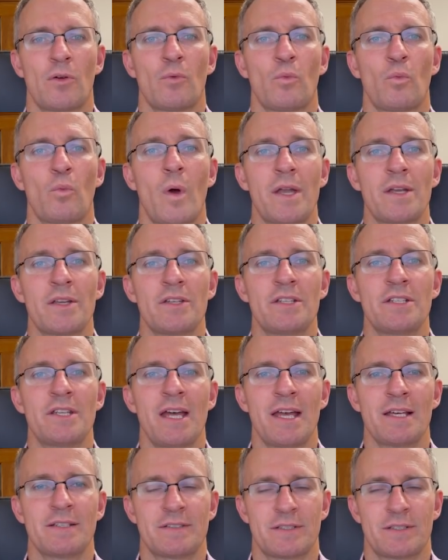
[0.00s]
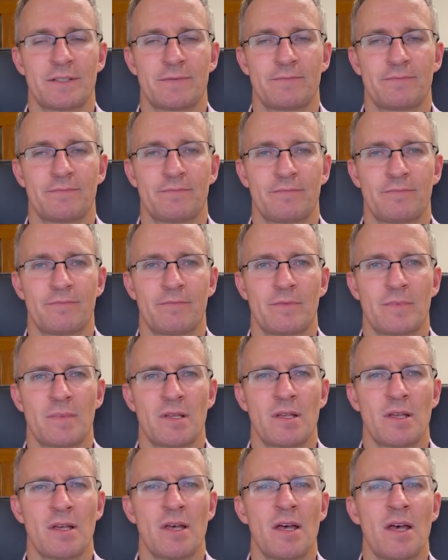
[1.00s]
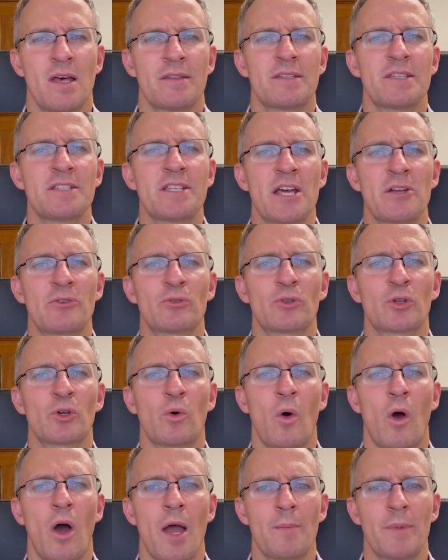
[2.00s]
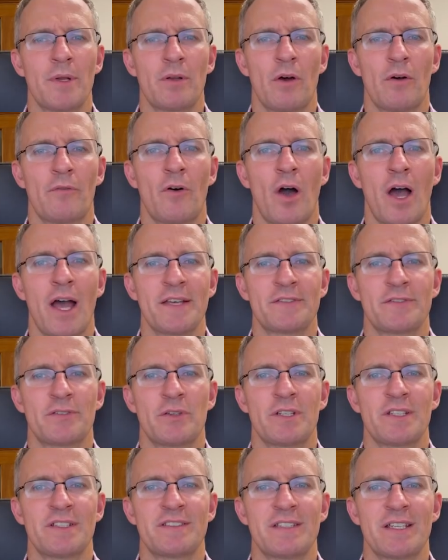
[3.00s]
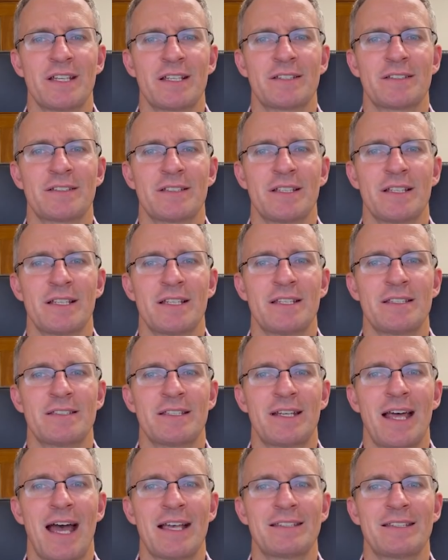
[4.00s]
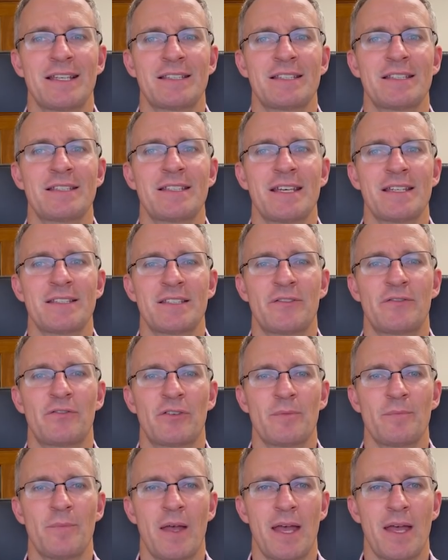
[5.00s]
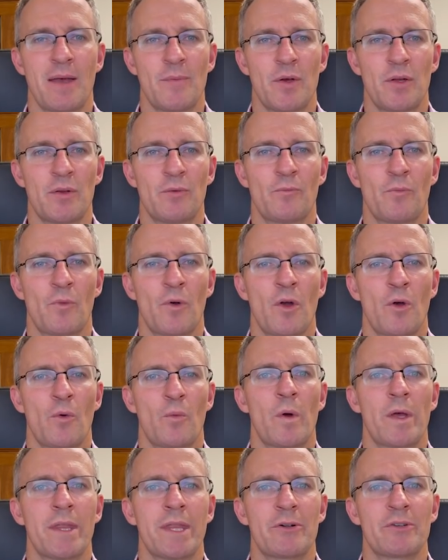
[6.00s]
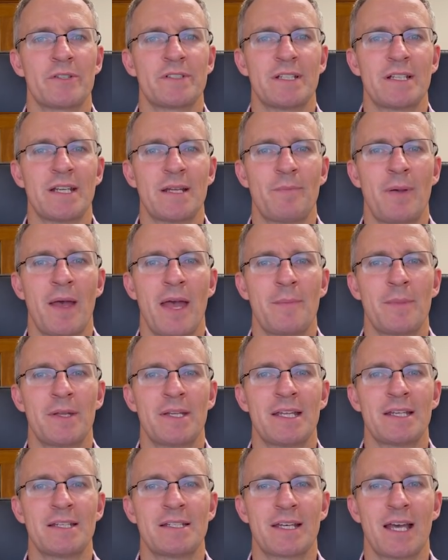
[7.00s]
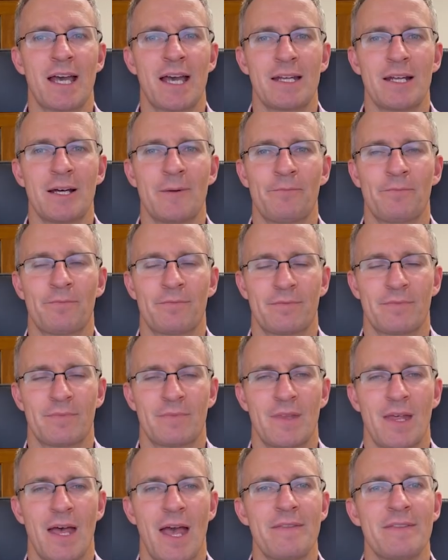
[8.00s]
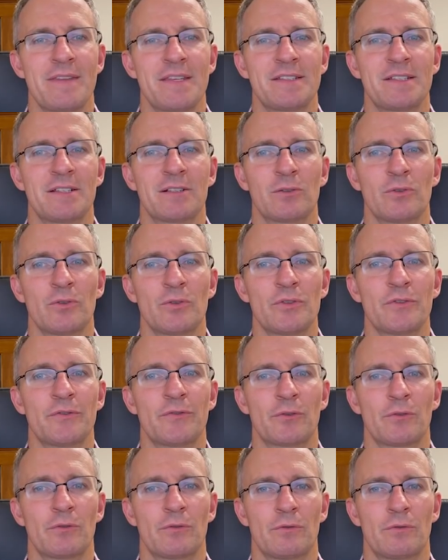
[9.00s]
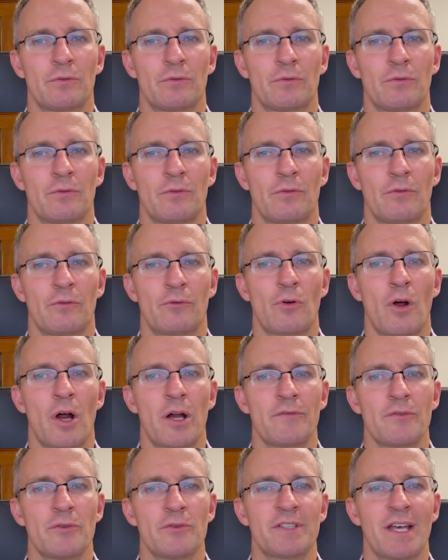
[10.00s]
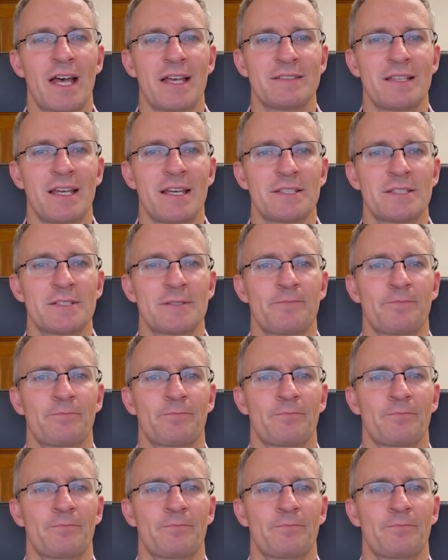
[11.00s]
When do you test? The general requirement of IAS 36 is that assets are tested for impairment when there is an impairment indicator, and this includes right-of-use assets.